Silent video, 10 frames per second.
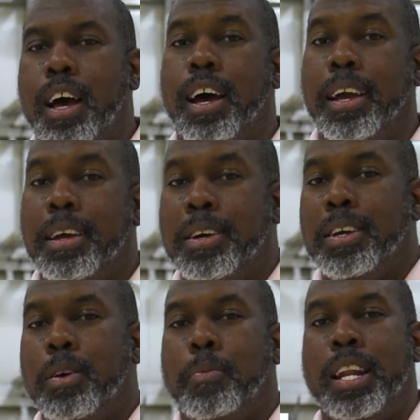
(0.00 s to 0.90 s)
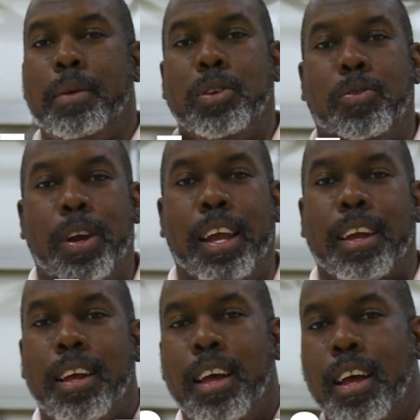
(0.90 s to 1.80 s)
Hi, my name is Ray.
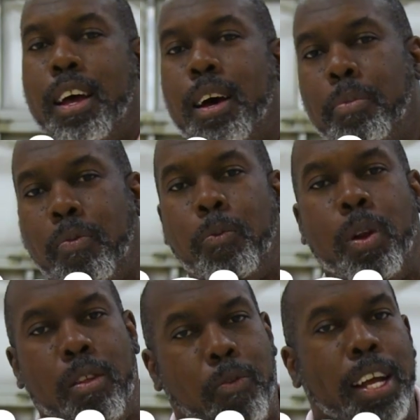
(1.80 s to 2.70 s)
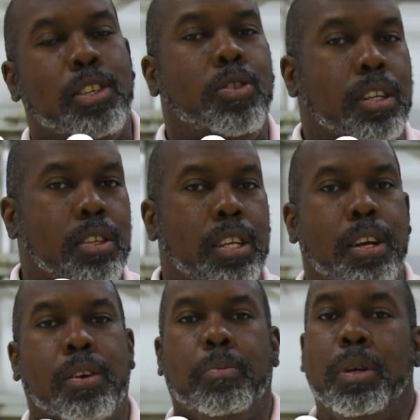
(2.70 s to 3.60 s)
I'm one of the flight instructors
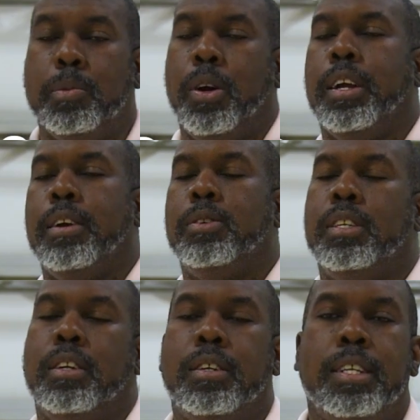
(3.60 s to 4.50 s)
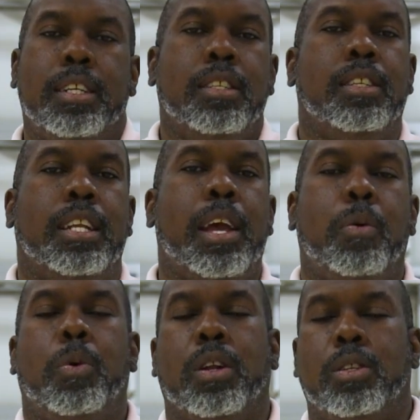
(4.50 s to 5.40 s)
here at Bismarck Aero Center. Today
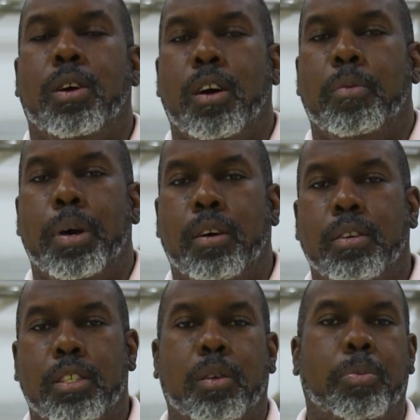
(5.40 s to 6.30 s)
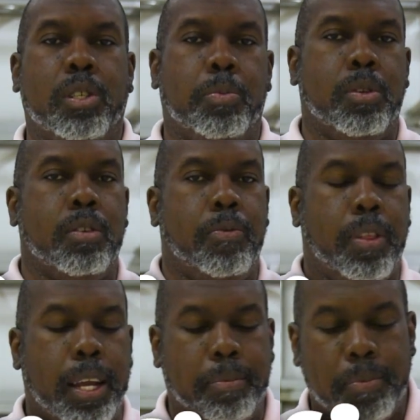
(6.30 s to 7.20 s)
what we're going to talk about is the principles of
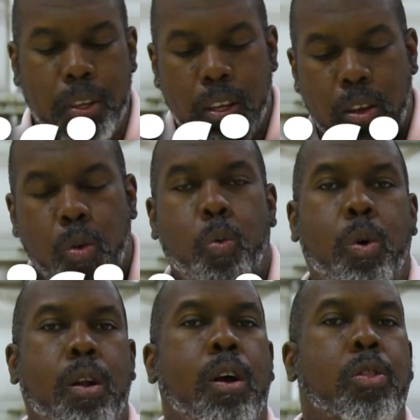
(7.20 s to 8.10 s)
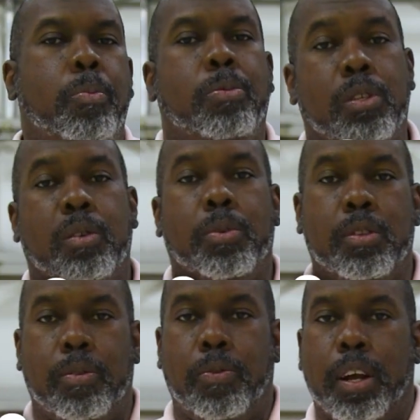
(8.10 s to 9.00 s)
flight. What are the
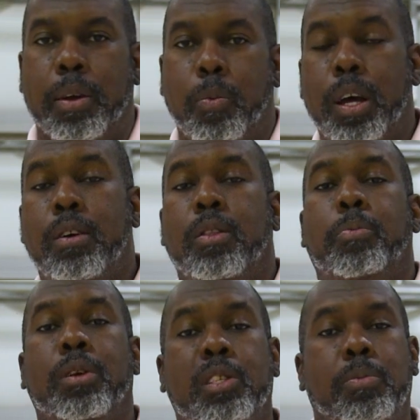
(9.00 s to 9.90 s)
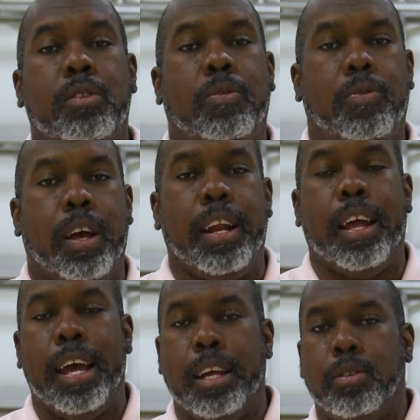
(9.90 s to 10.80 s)
principles of flight? Well, the principles of flight
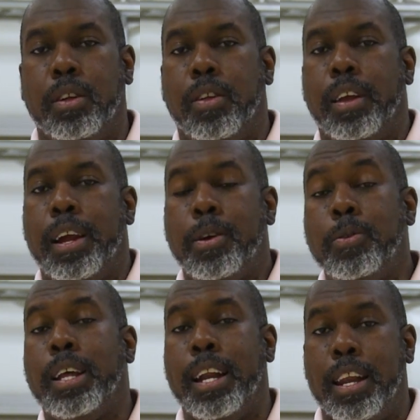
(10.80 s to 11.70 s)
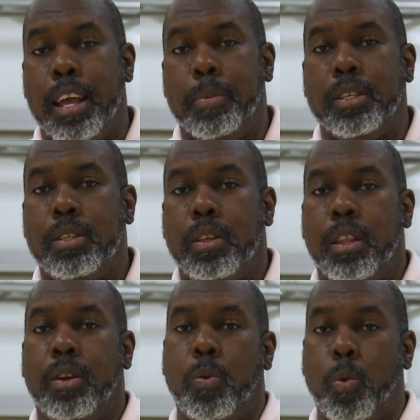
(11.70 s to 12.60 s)
actually are the aerodynamics
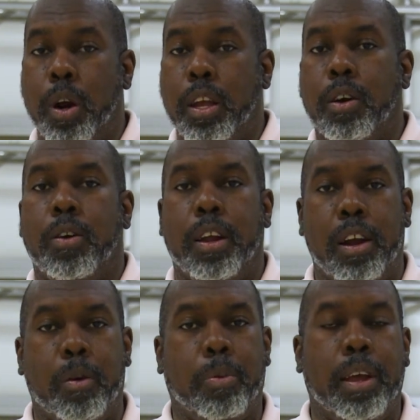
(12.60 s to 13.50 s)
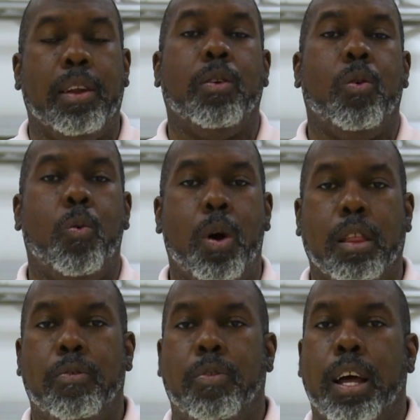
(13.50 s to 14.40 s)
that are working on an airplane
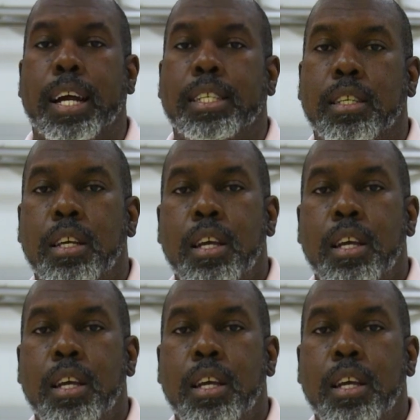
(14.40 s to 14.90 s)
while it flies.